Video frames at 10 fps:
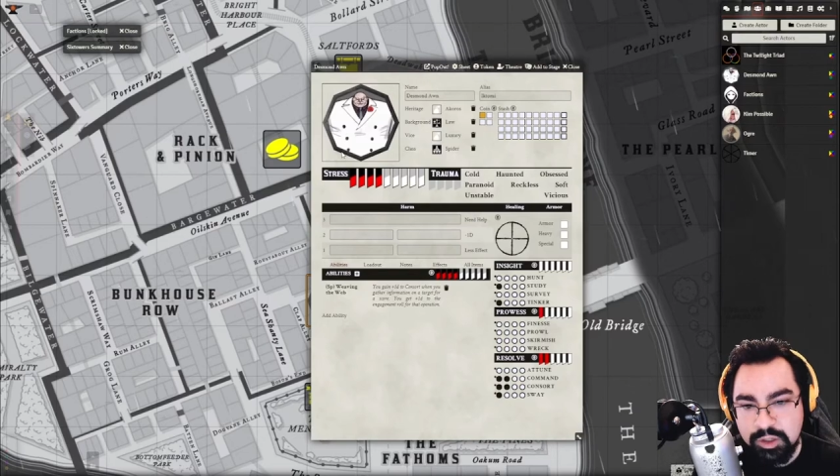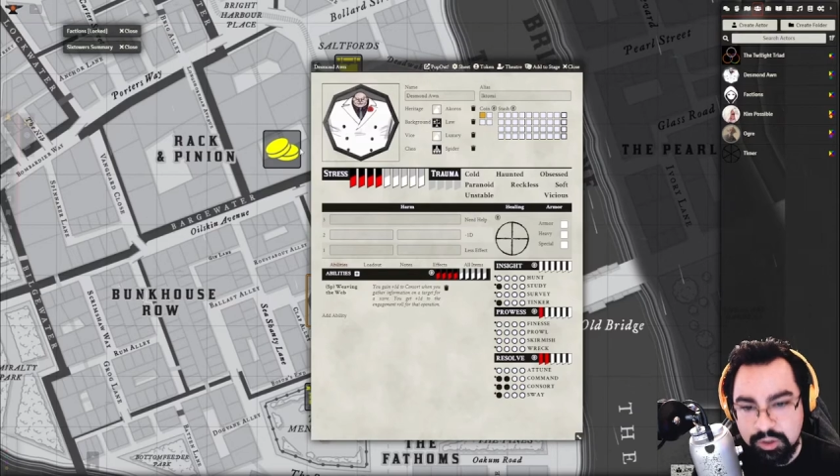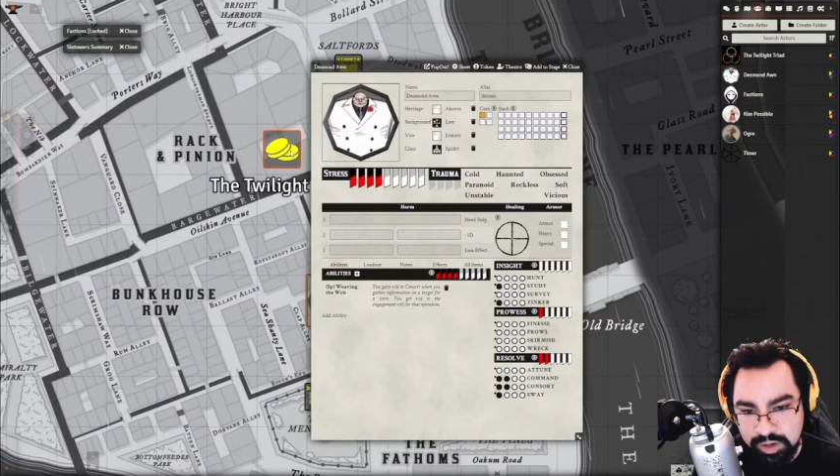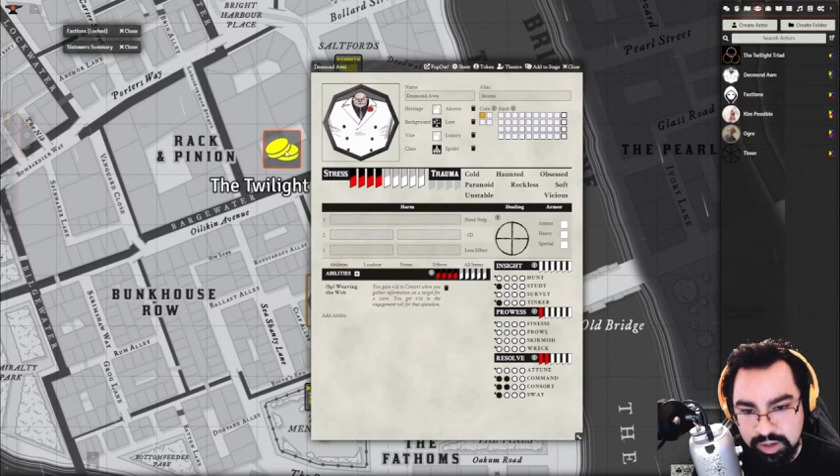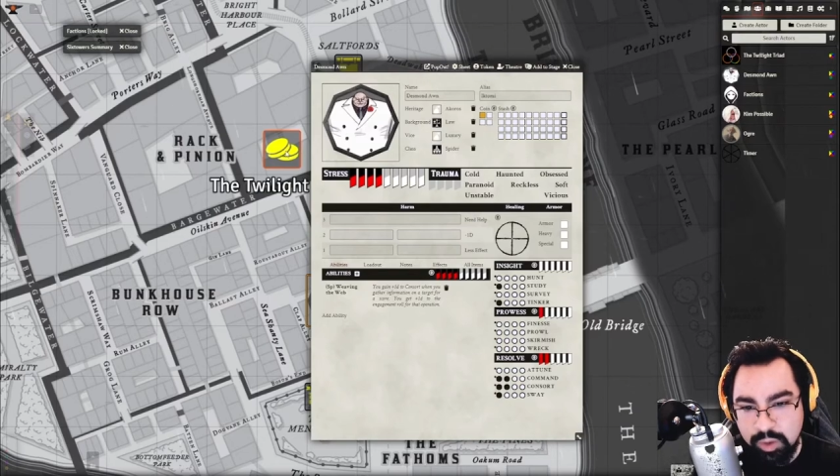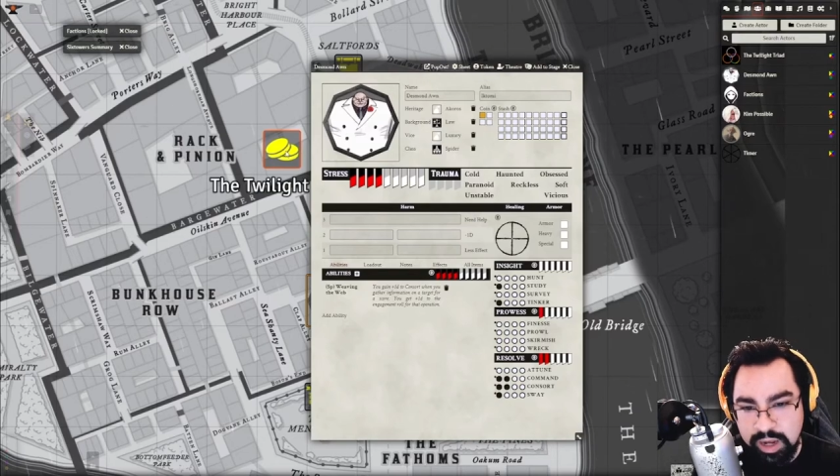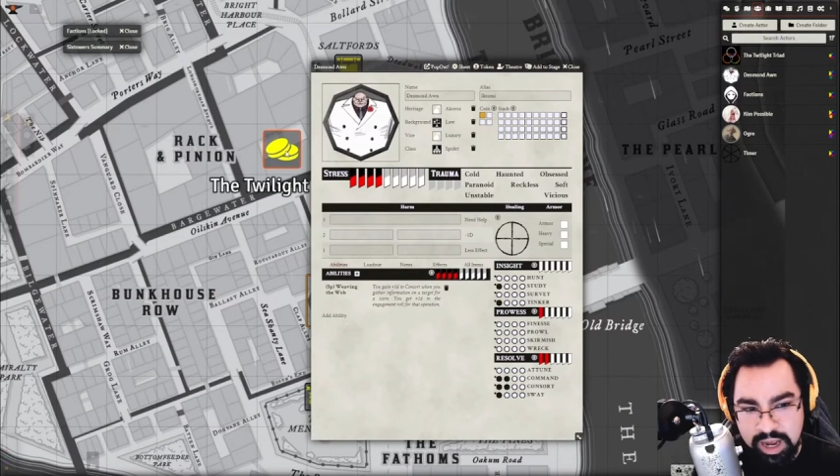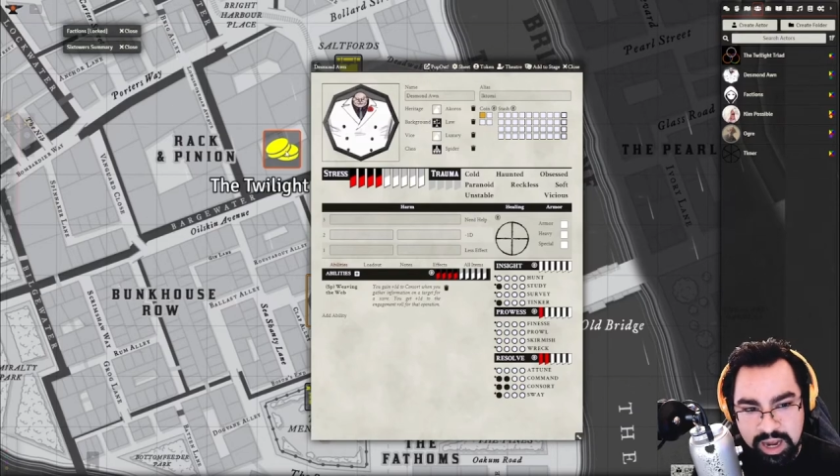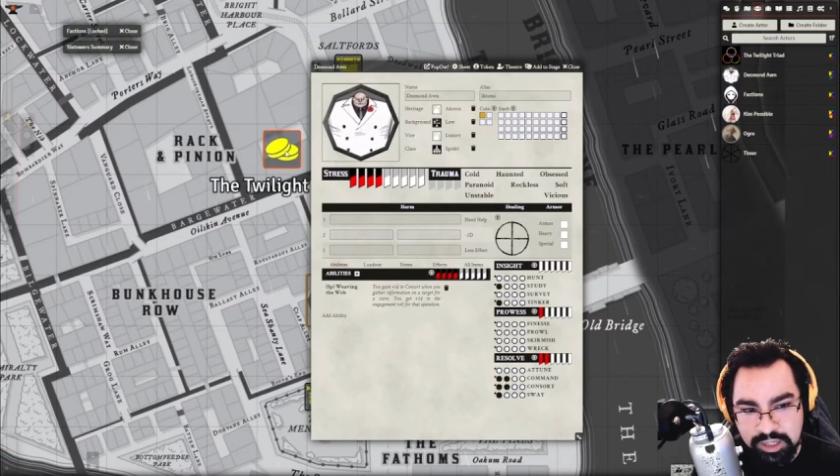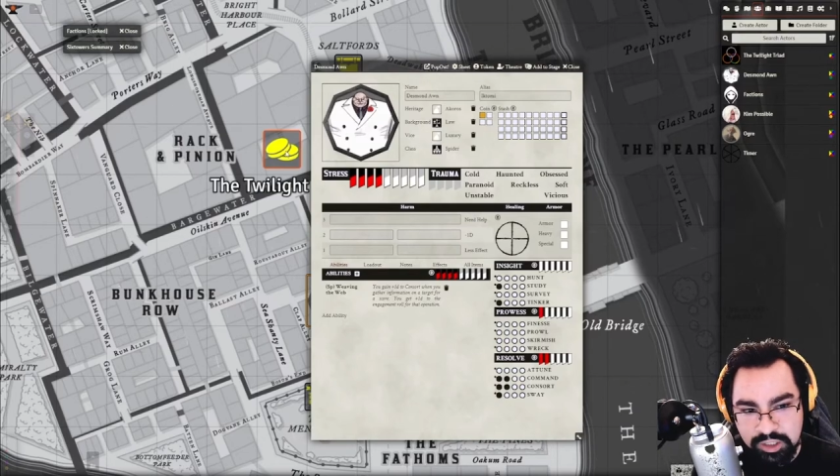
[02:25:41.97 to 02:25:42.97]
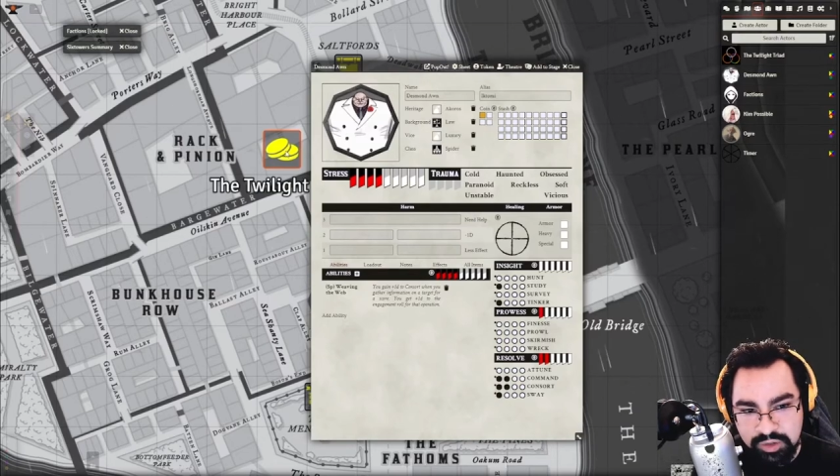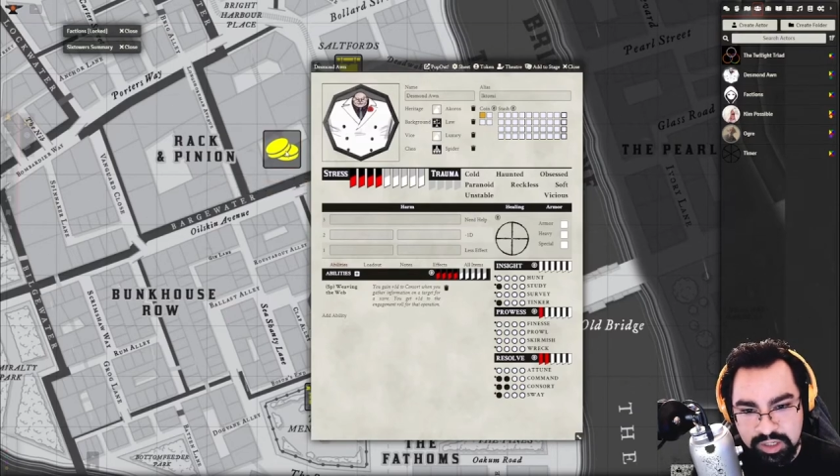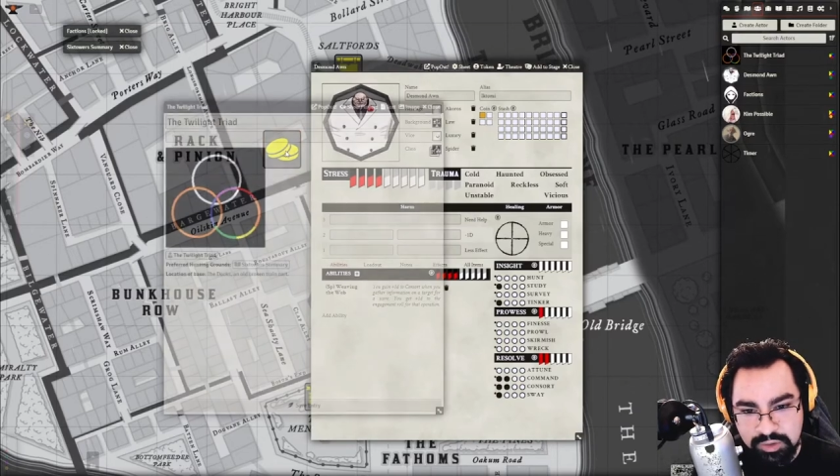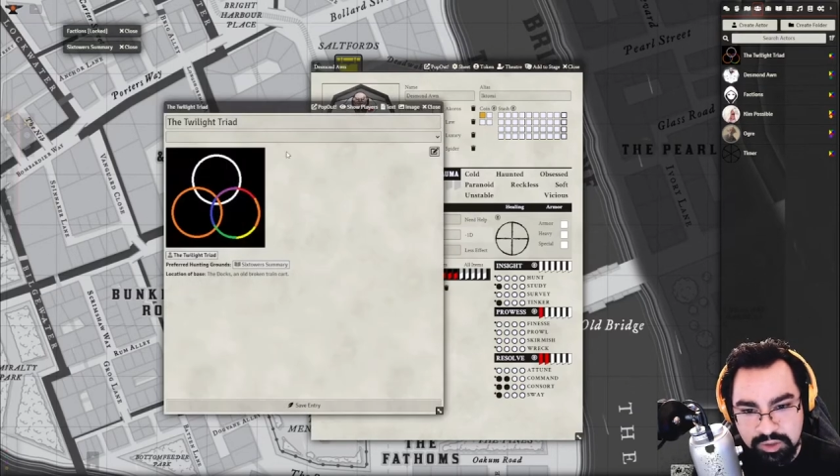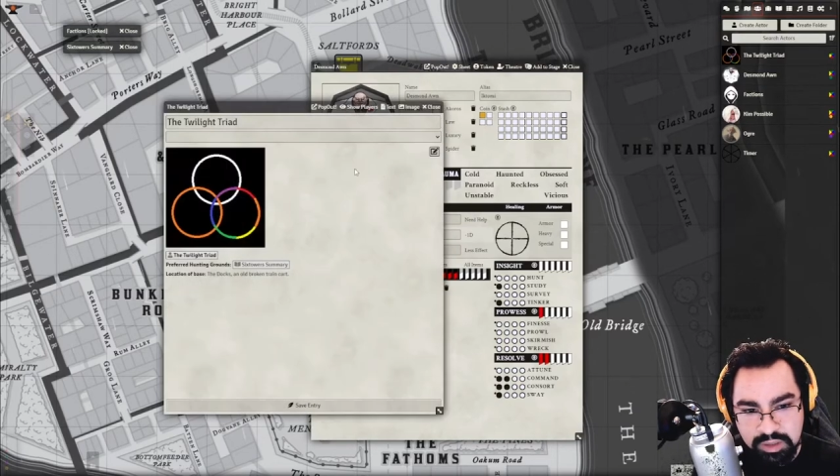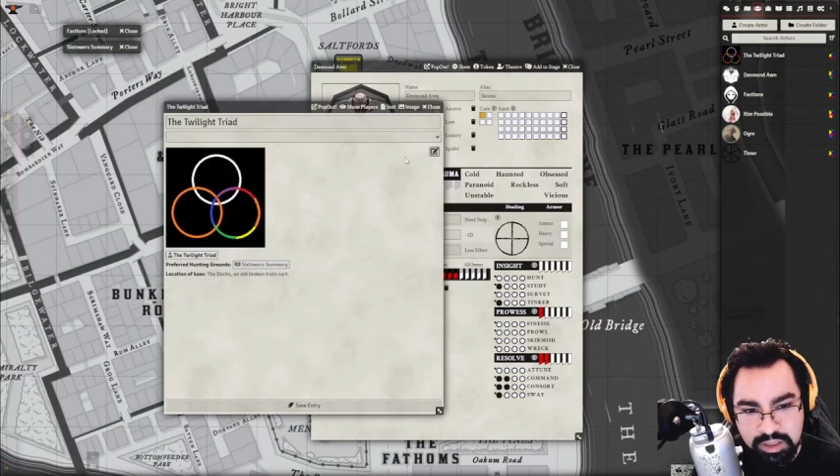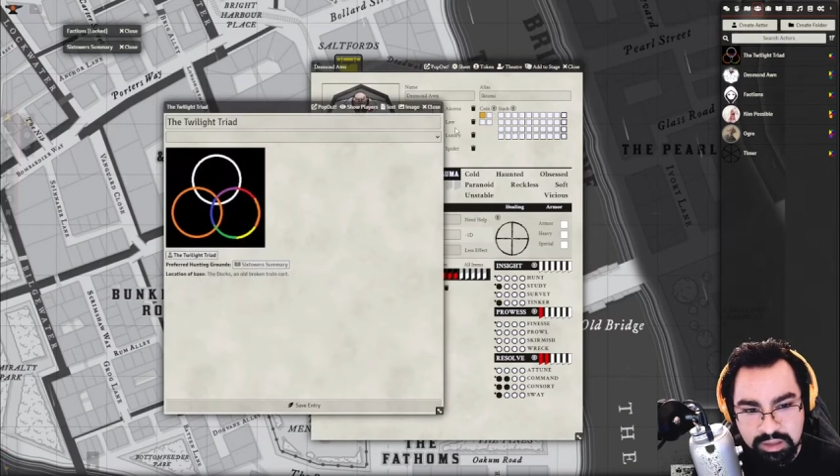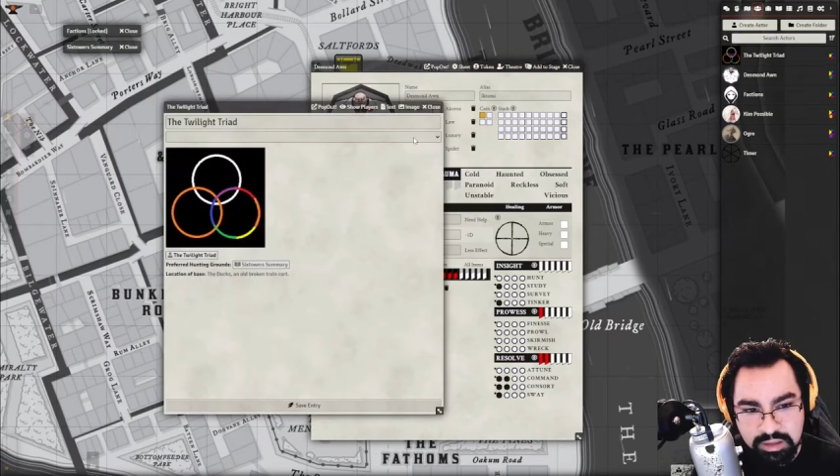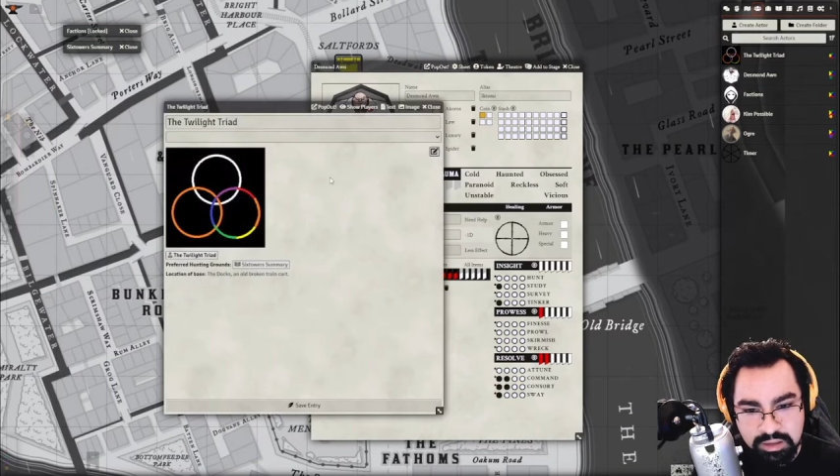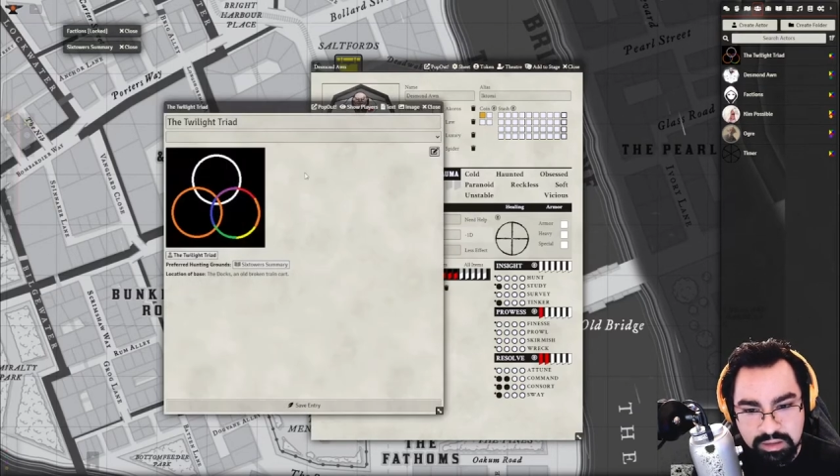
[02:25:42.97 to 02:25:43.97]
Correct. Well, I just transferred
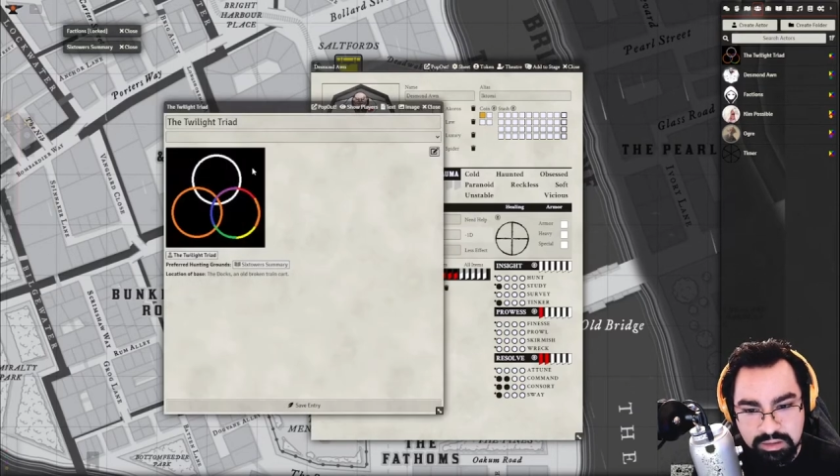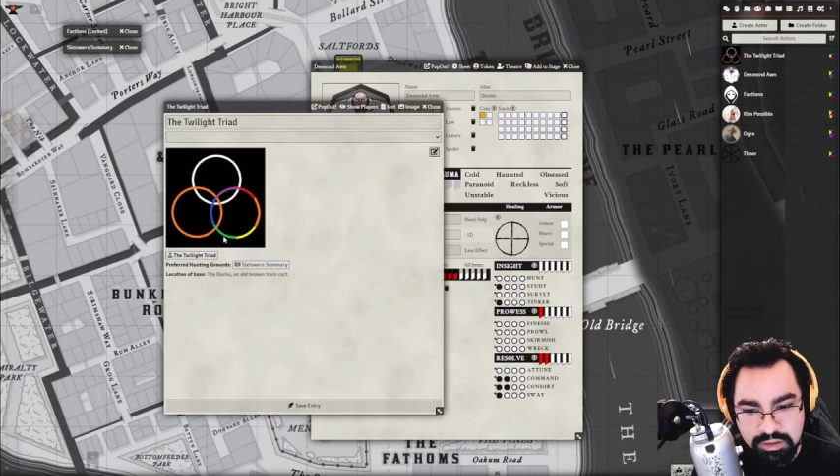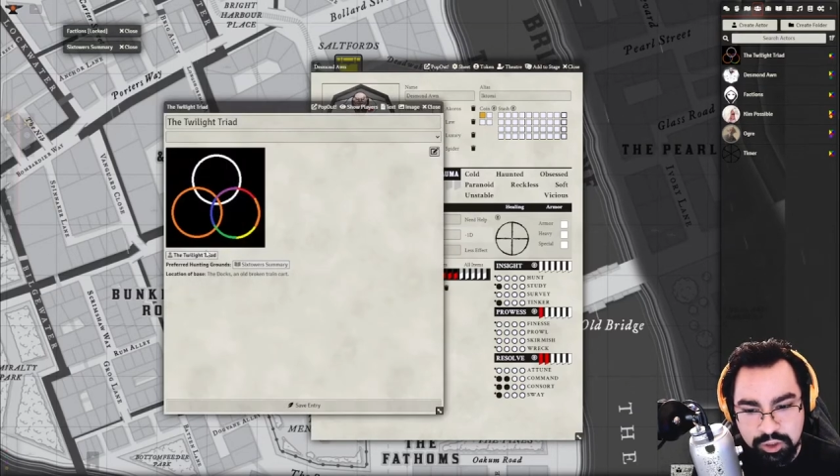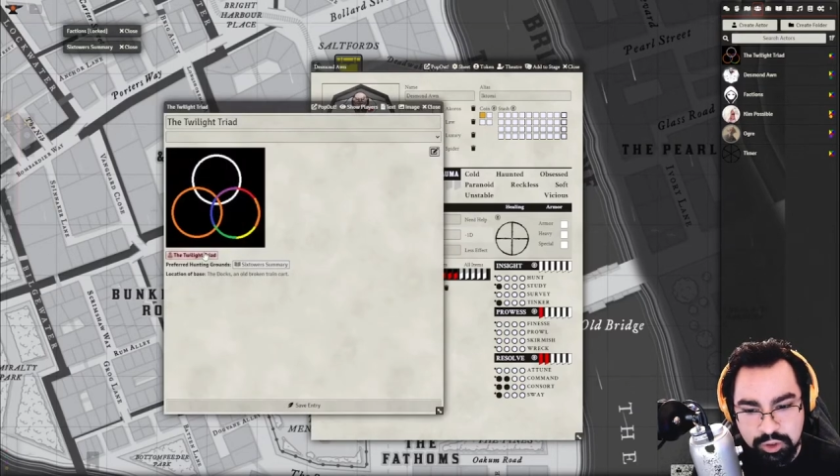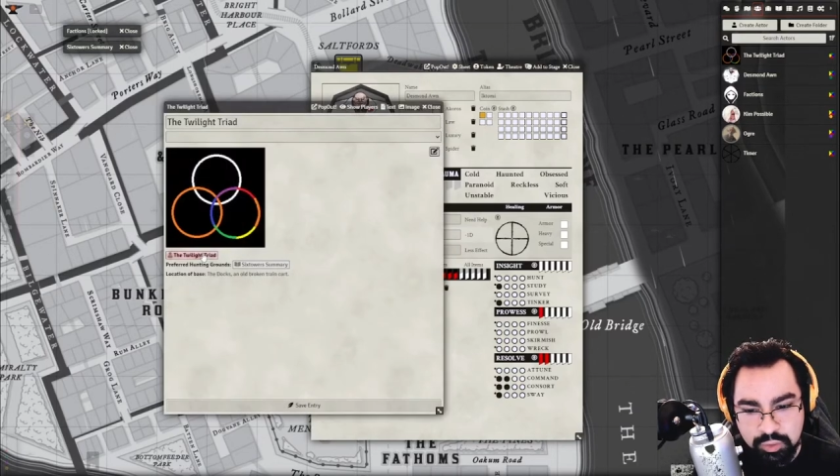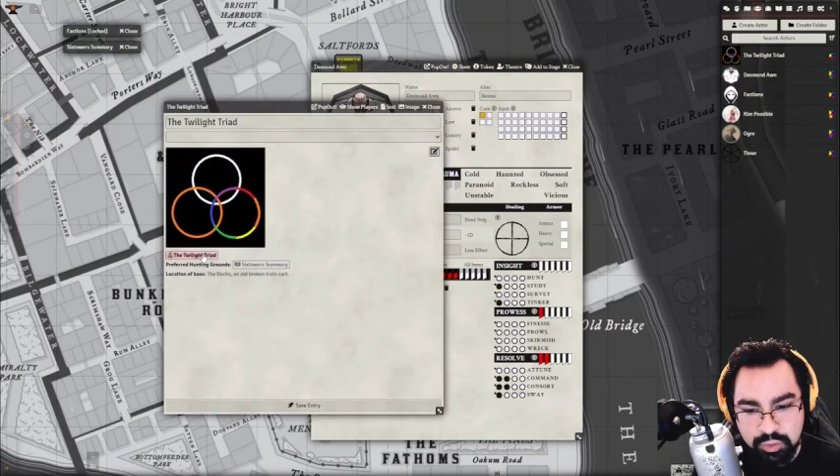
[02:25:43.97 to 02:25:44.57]
2,